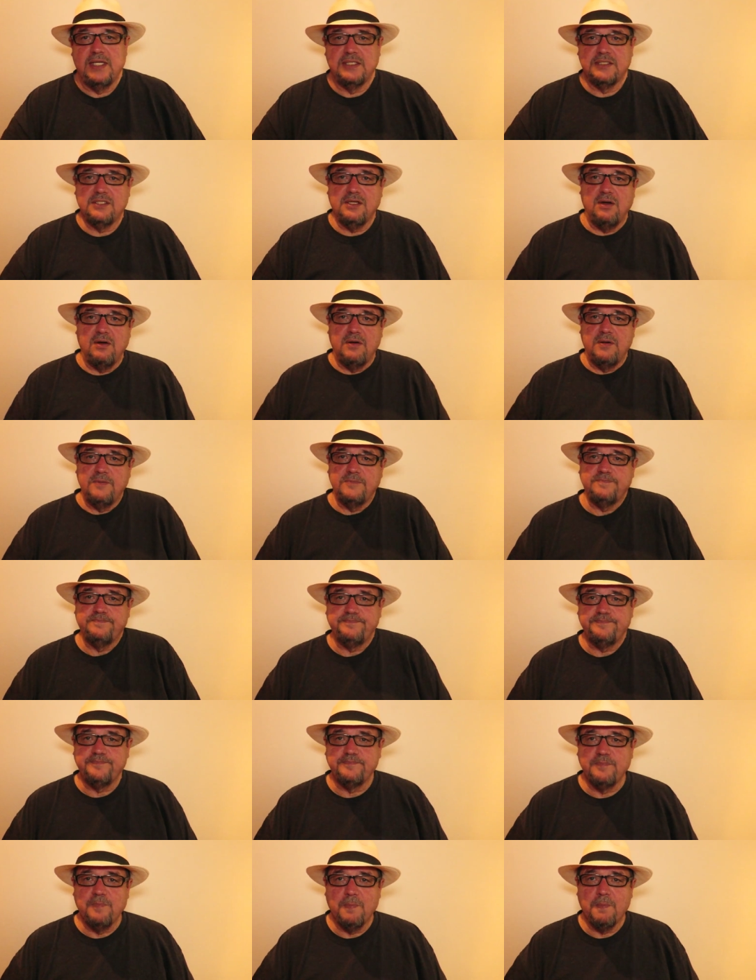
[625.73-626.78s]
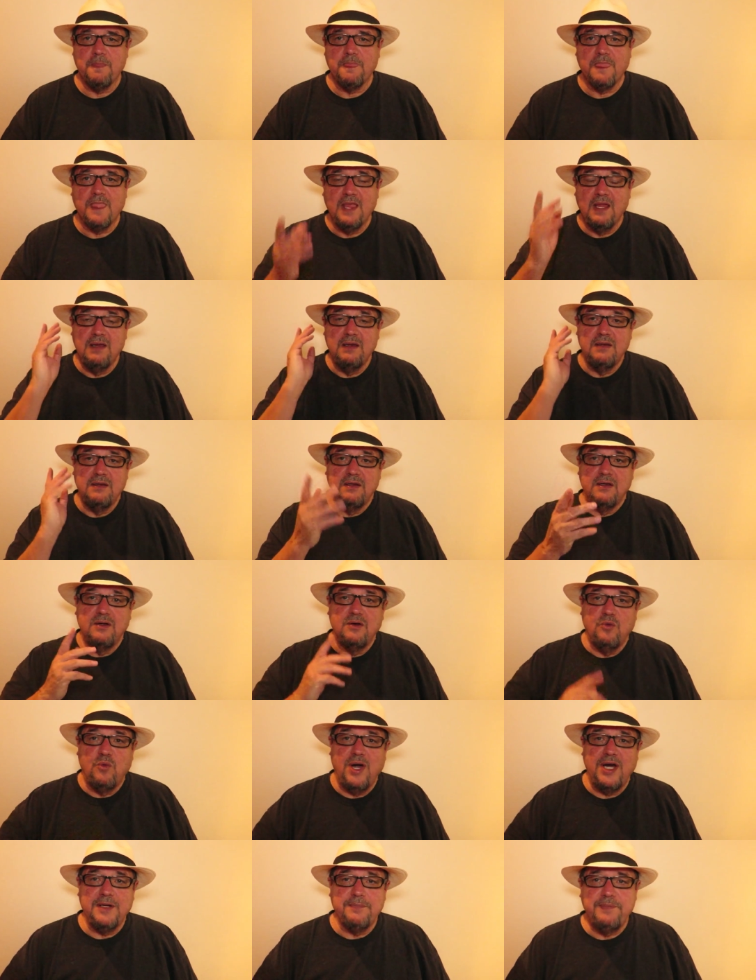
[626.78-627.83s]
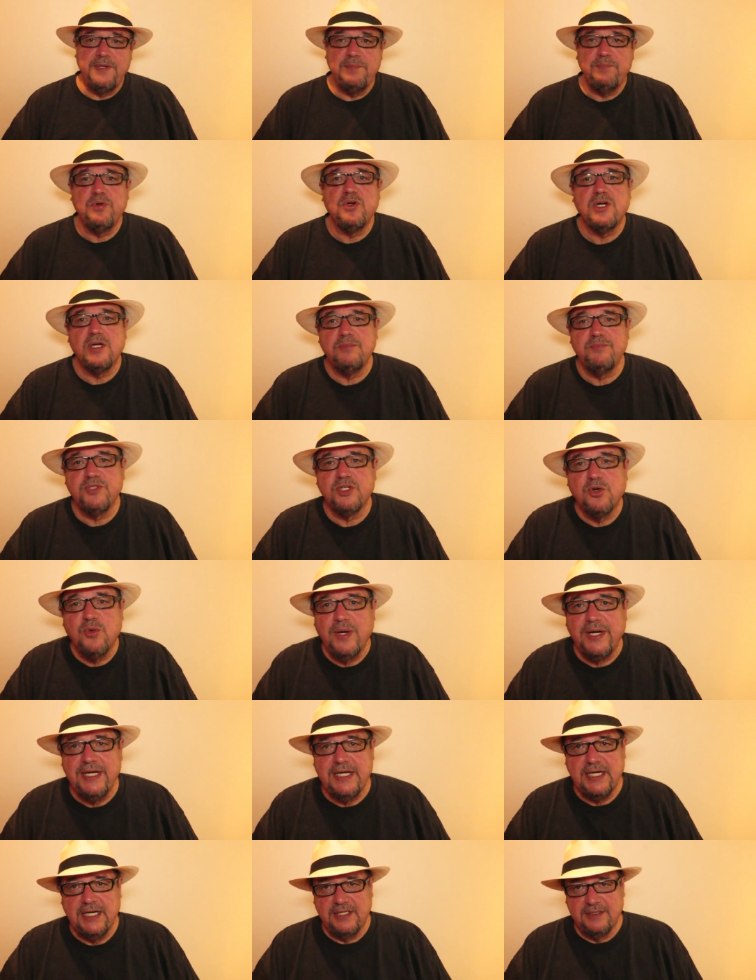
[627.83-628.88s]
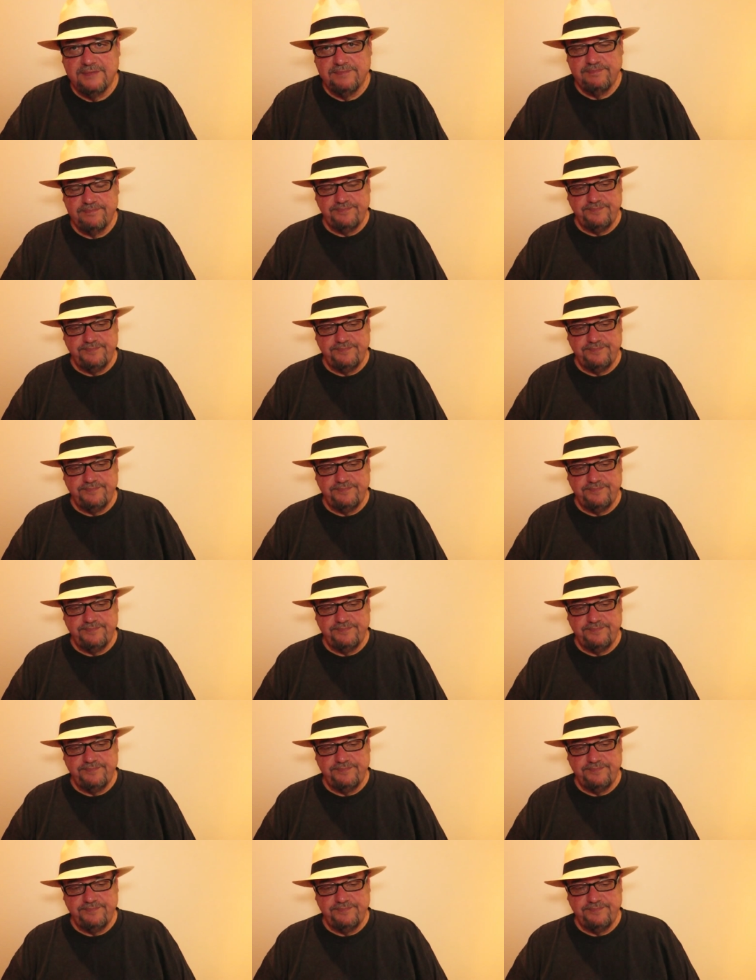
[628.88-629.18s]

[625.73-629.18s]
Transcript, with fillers: So, why do people come to Cuenca?